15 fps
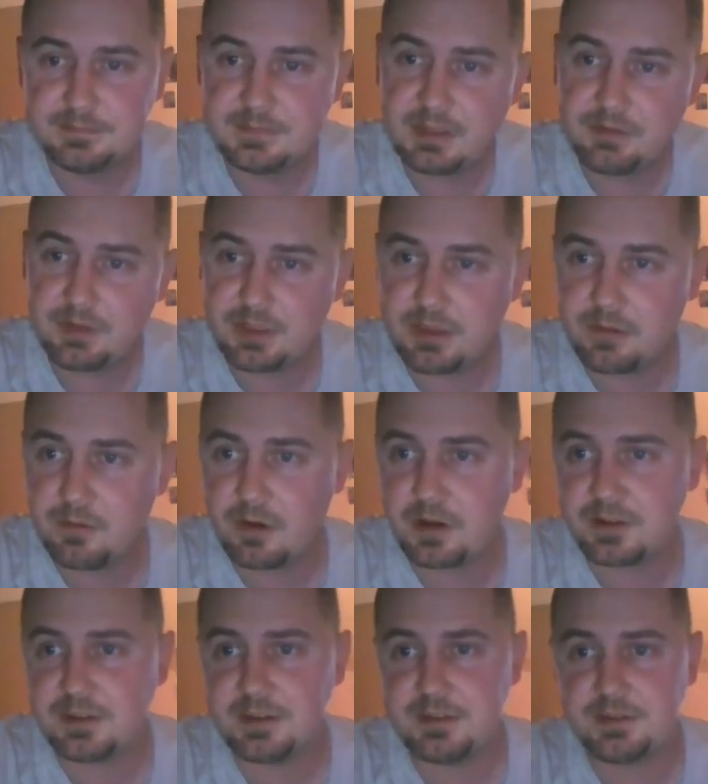Everything
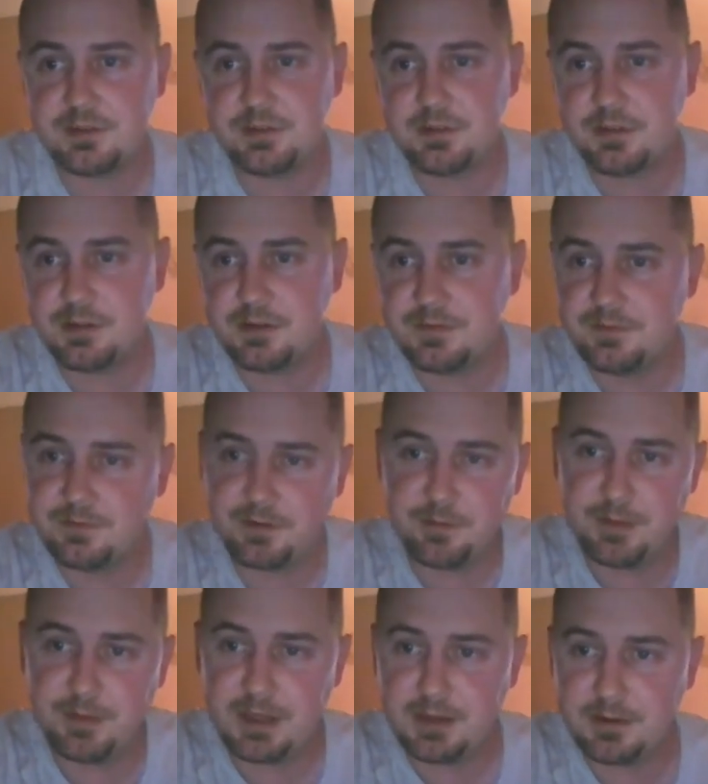works as it should for
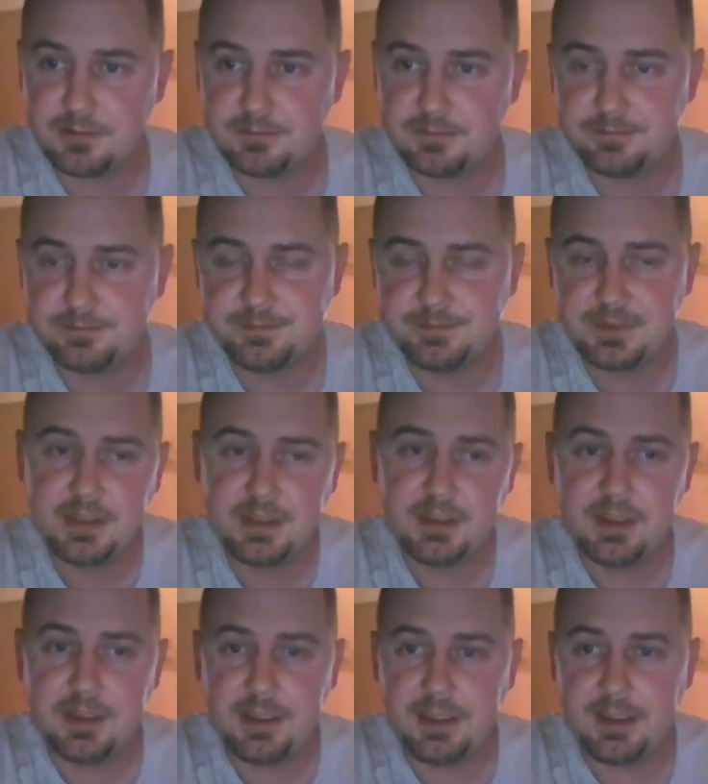me,
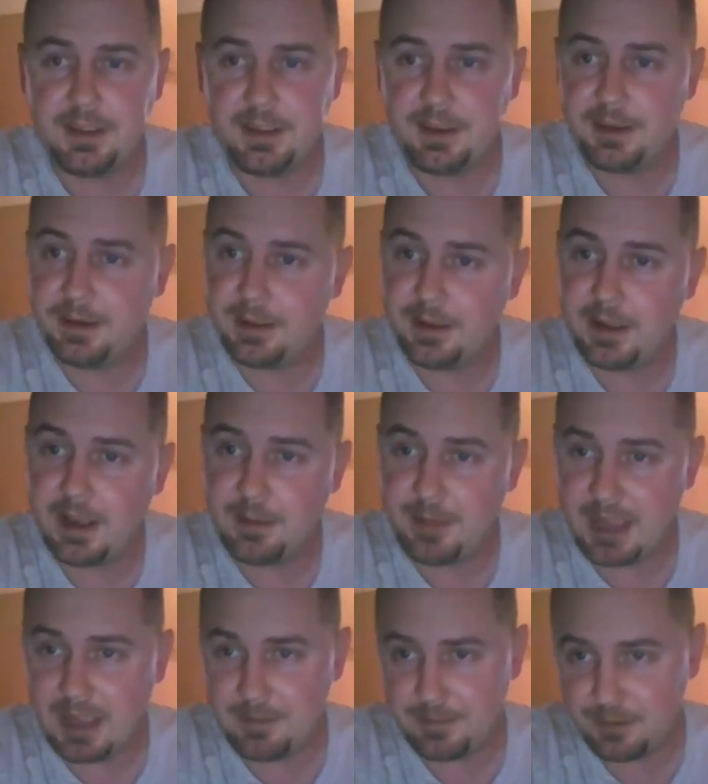and uh, I'm
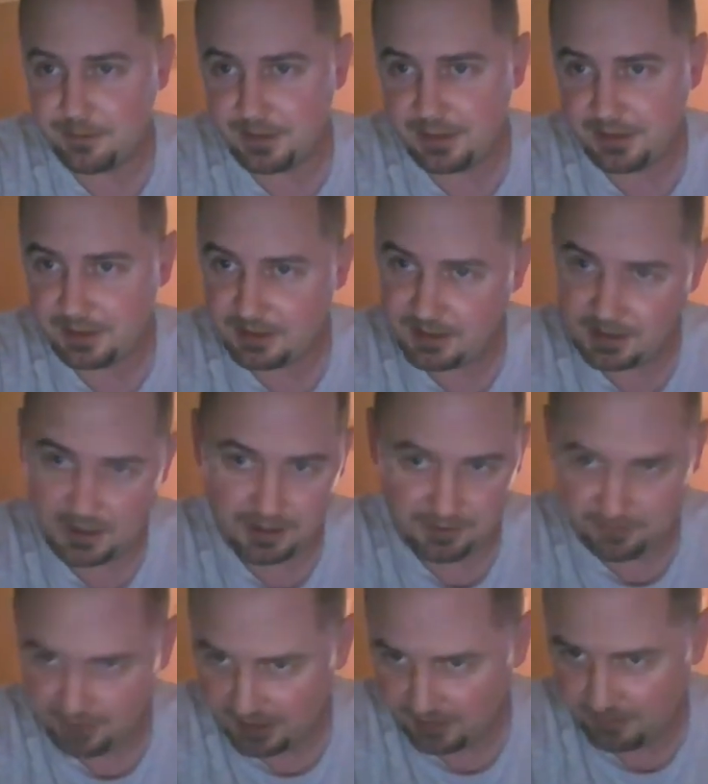happy with it. I
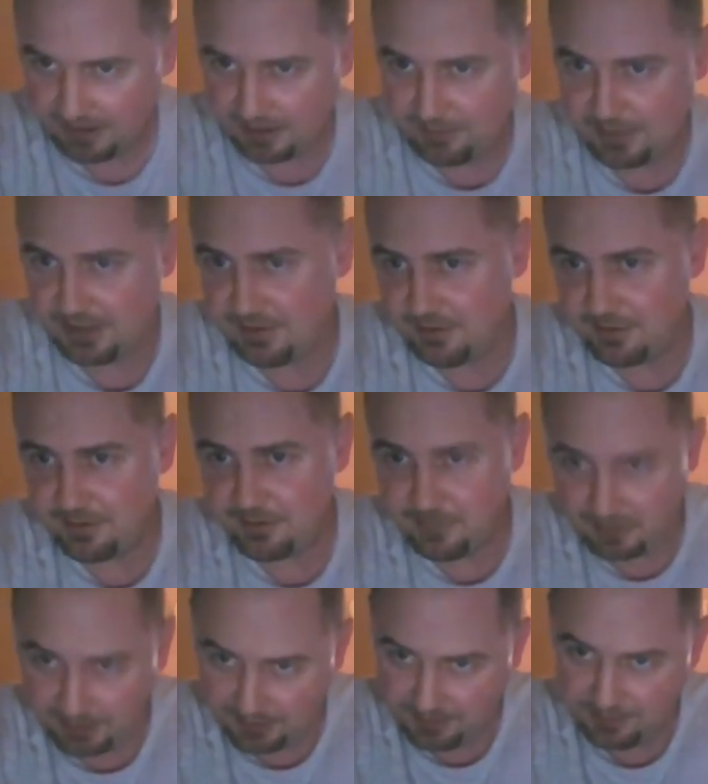do not recommend doing what
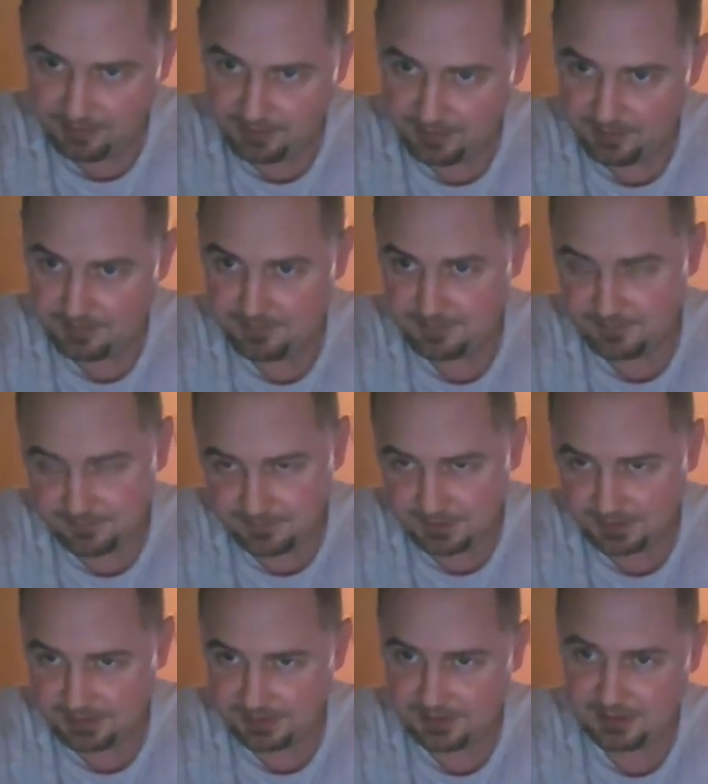I do, though,
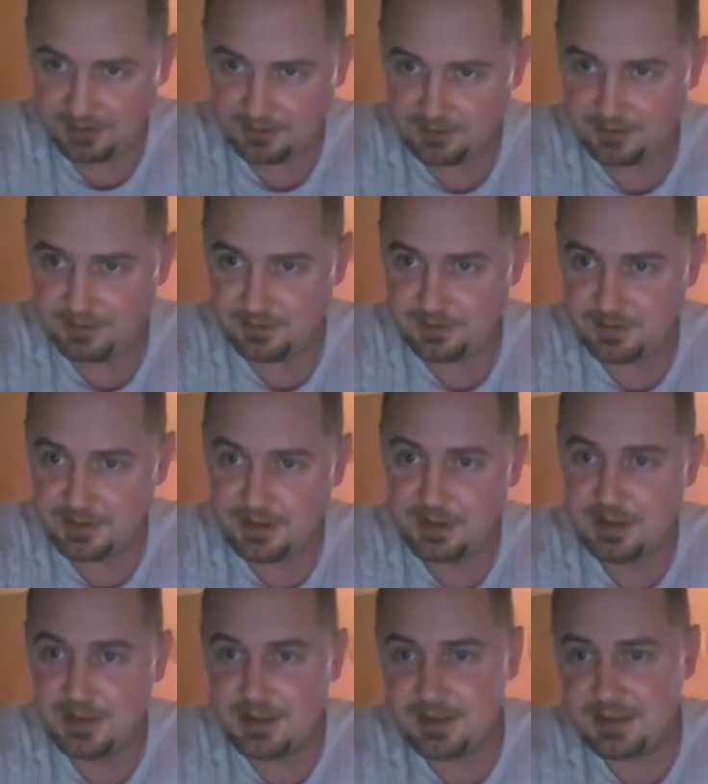with uh, certain
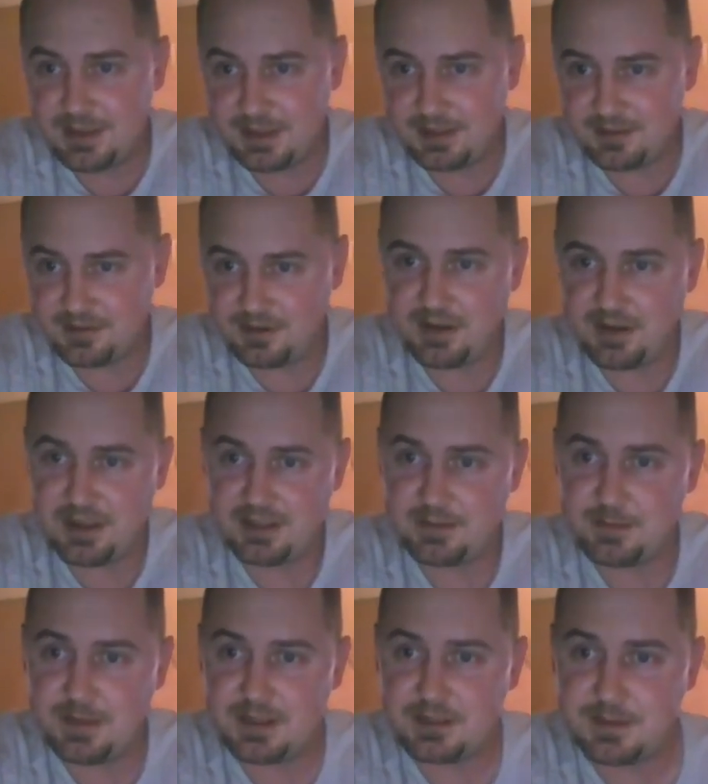dang certain
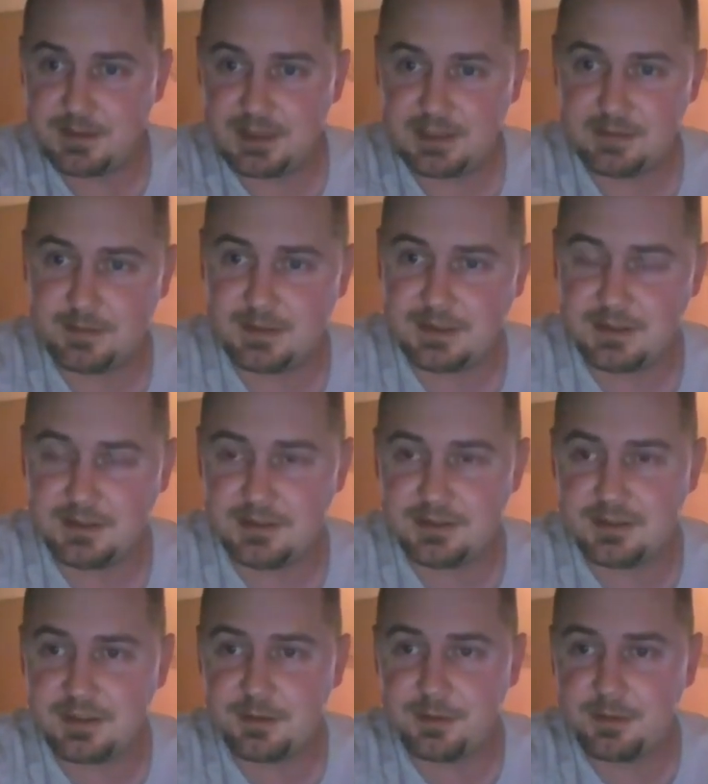aspects, but that's because
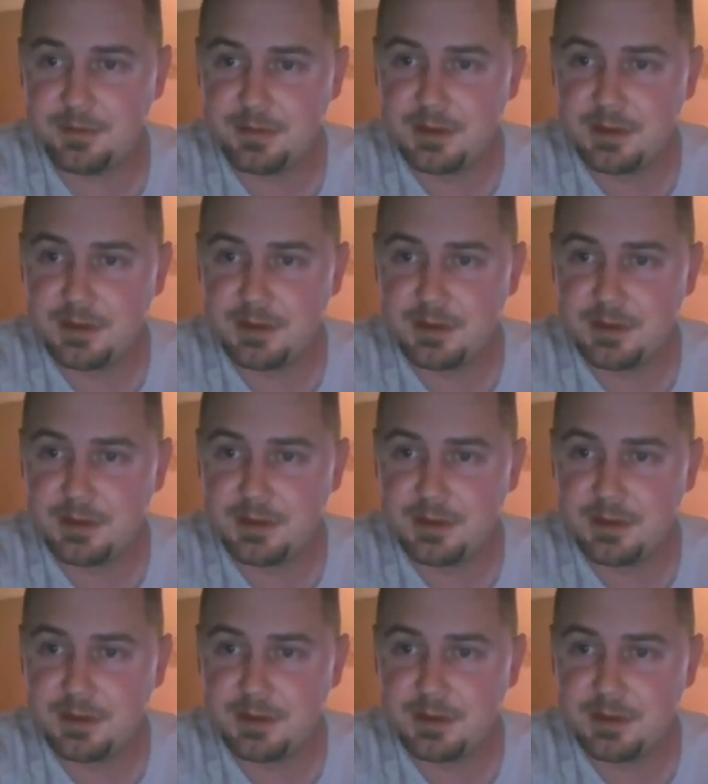I'm